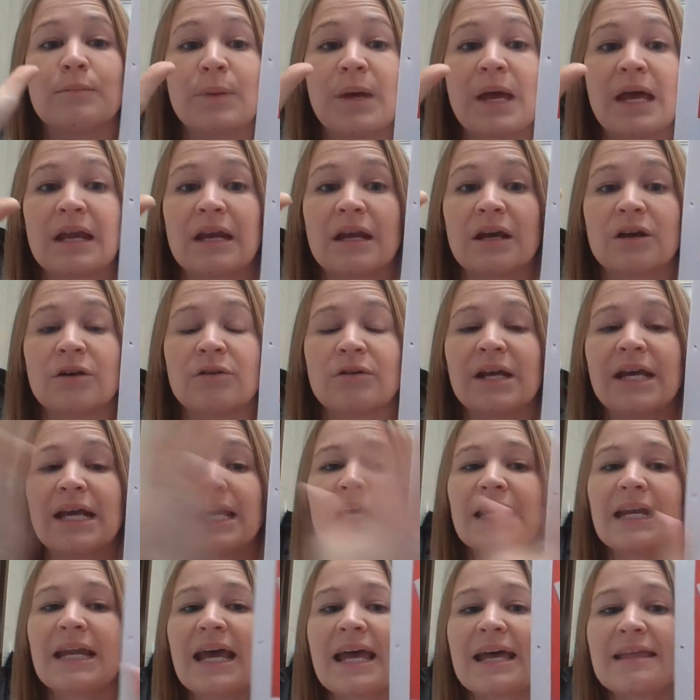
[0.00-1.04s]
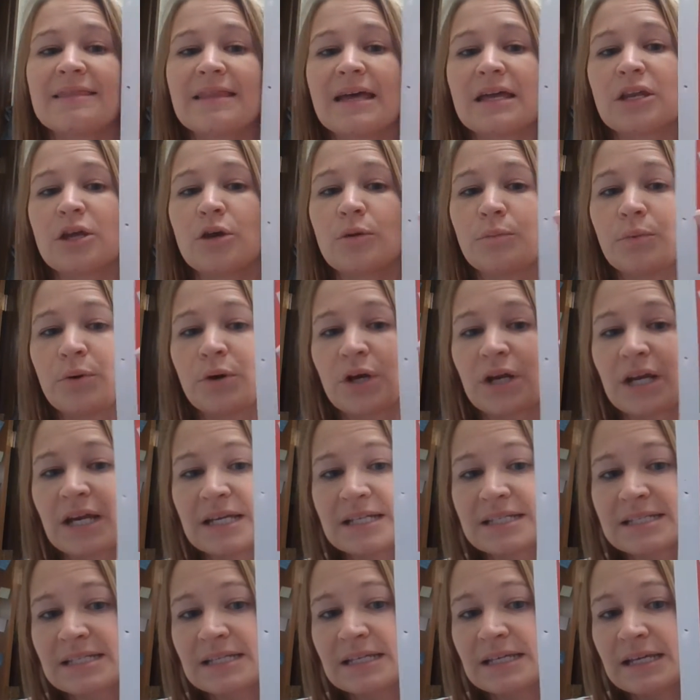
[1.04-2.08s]
paint it green, and then you put
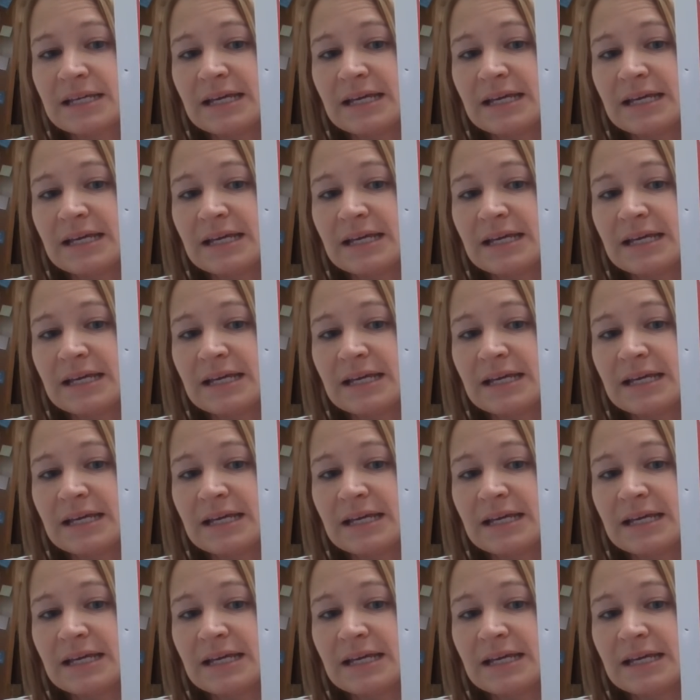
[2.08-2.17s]
it